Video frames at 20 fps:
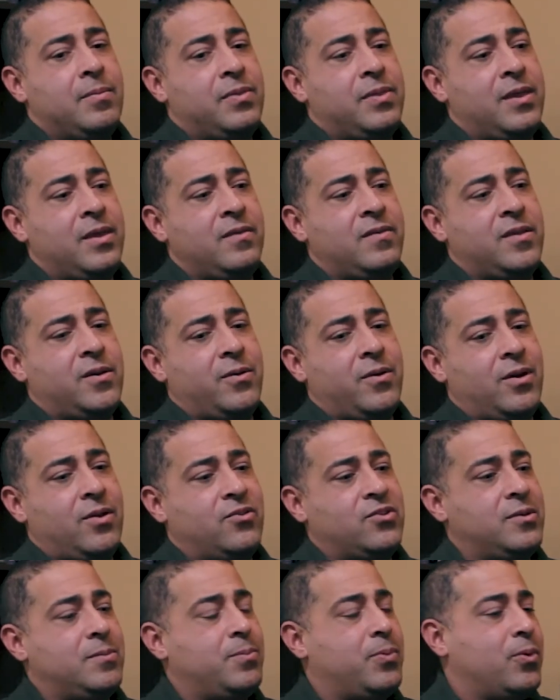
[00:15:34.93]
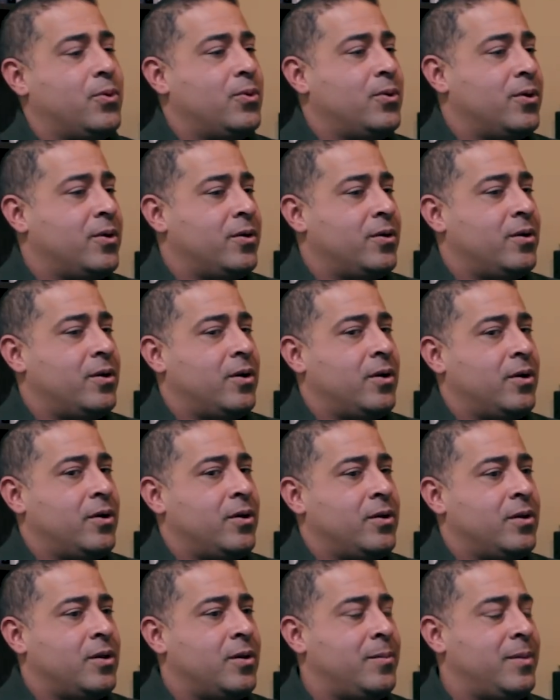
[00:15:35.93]
Things that are energy poor are
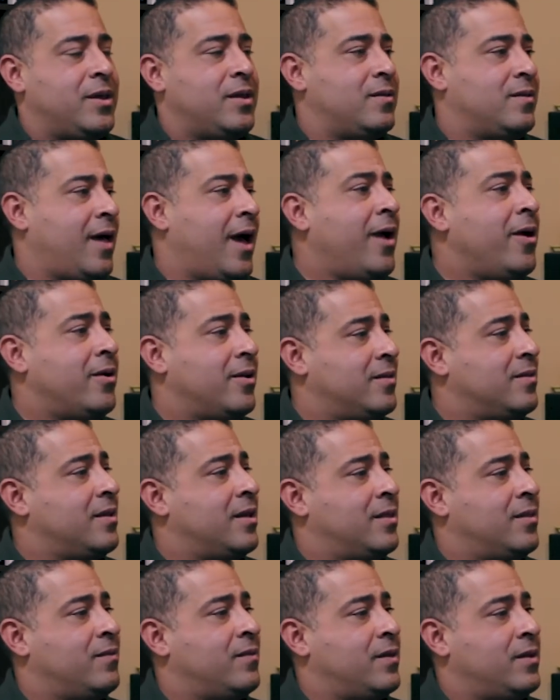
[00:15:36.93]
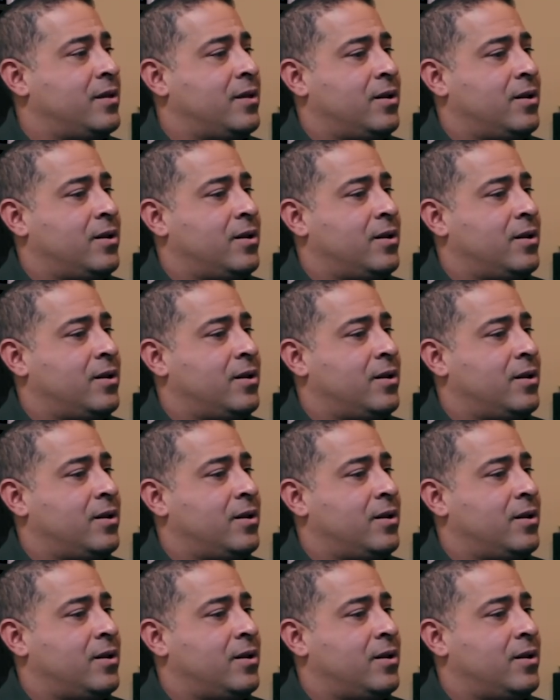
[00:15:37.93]
going to make you tired at the end of it.